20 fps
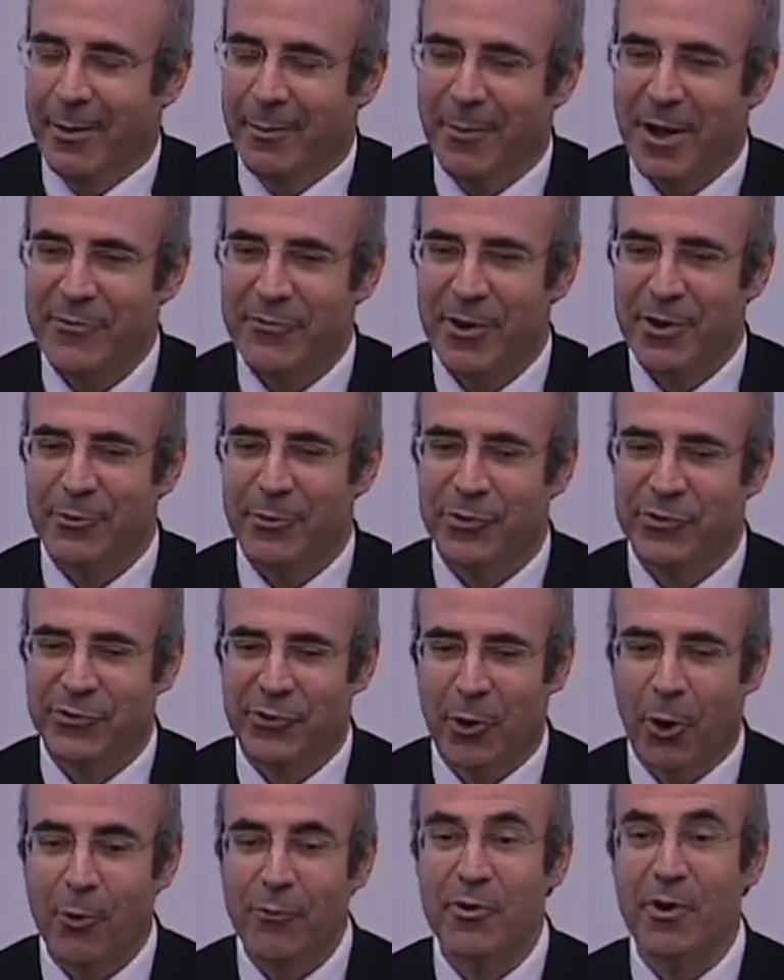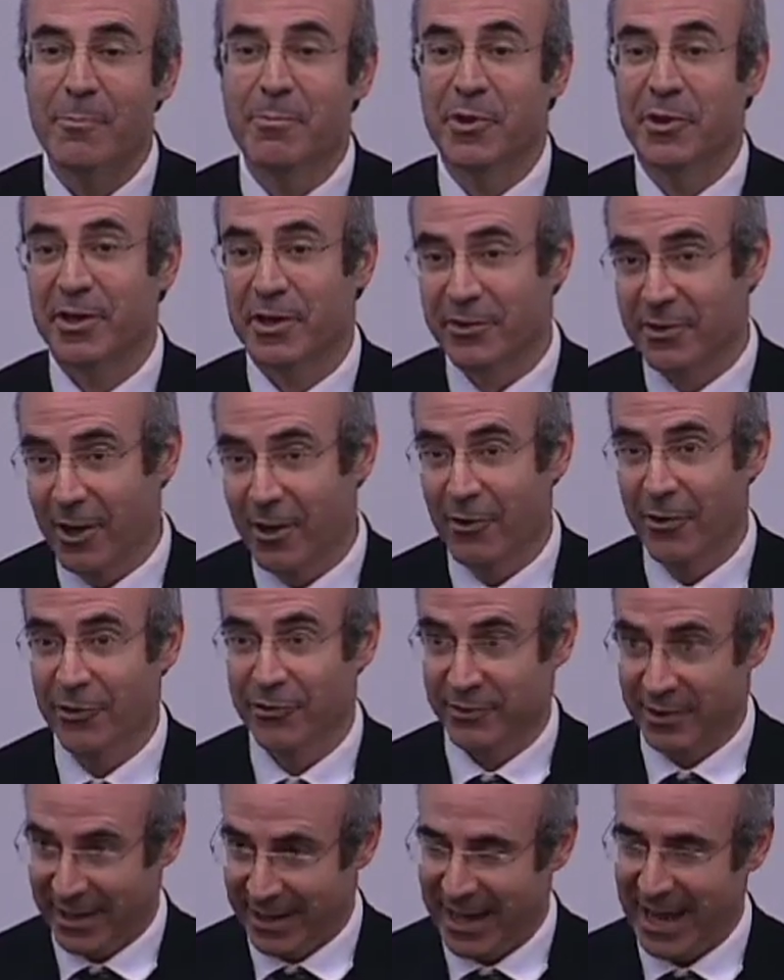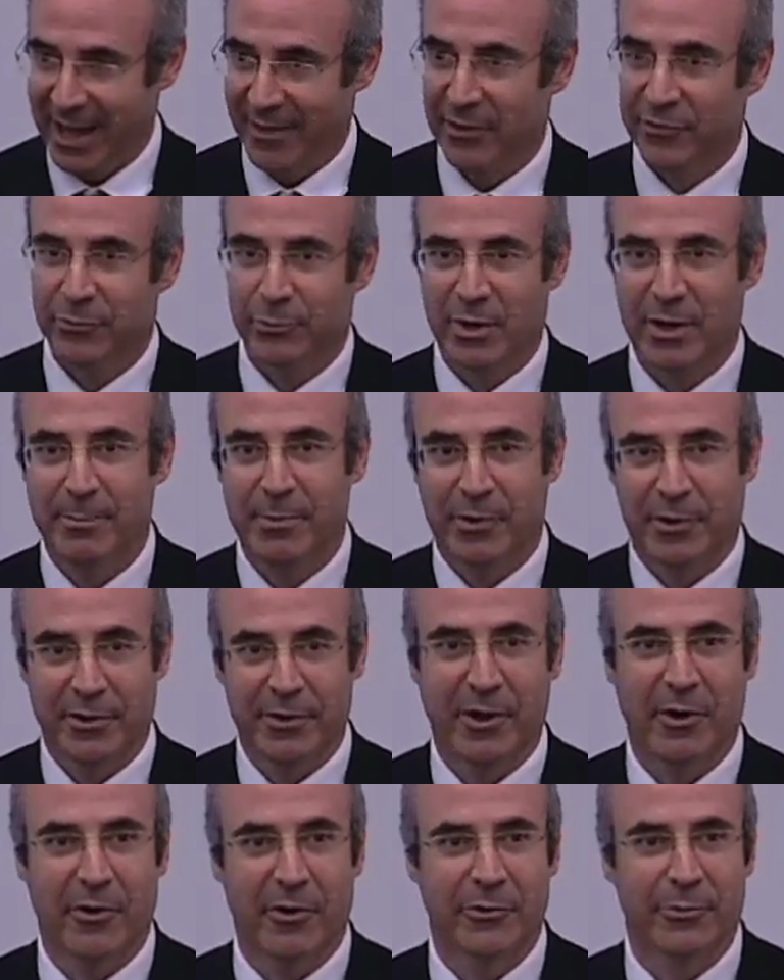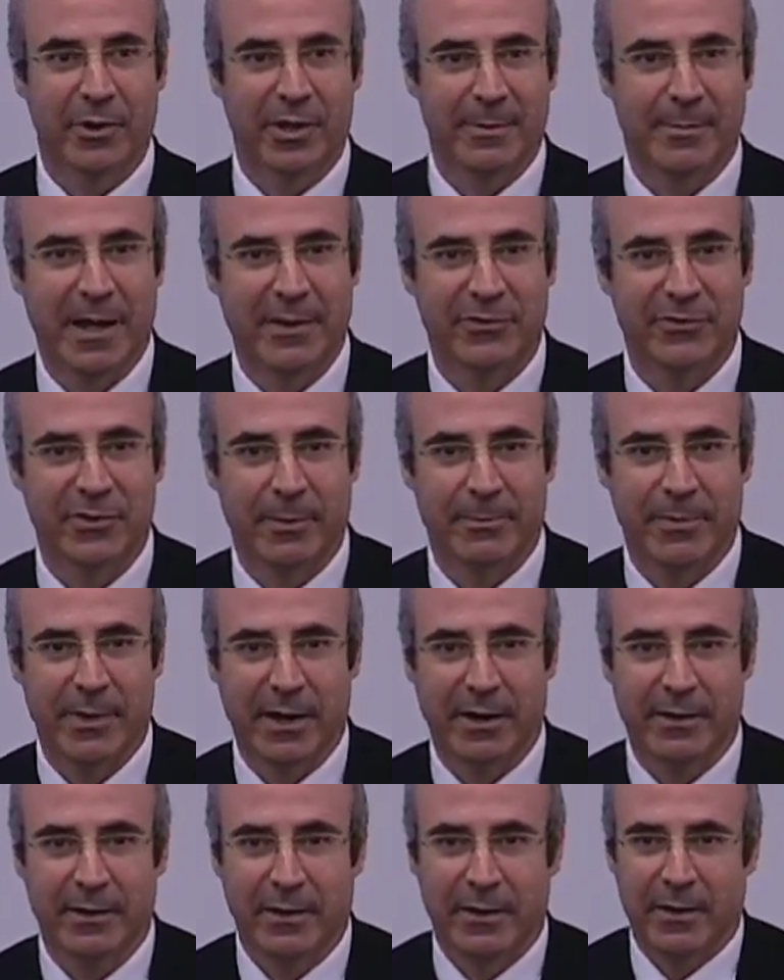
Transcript: My fund was over a billion dollars. Again, this is when a billion dollars really meant something.